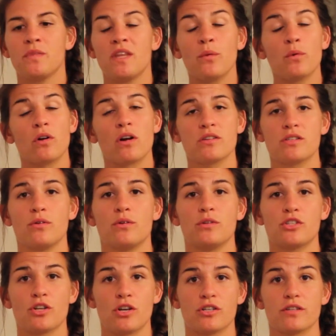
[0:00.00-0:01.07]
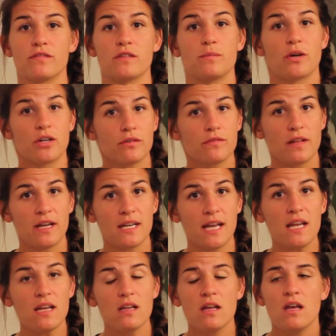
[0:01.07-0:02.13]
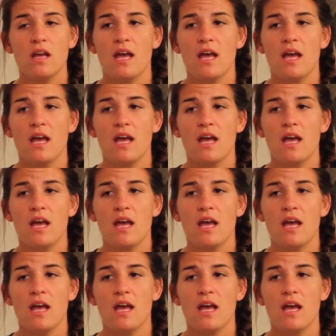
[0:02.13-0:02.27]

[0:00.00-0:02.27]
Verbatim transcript: Then we're also in charge of the butterfly net,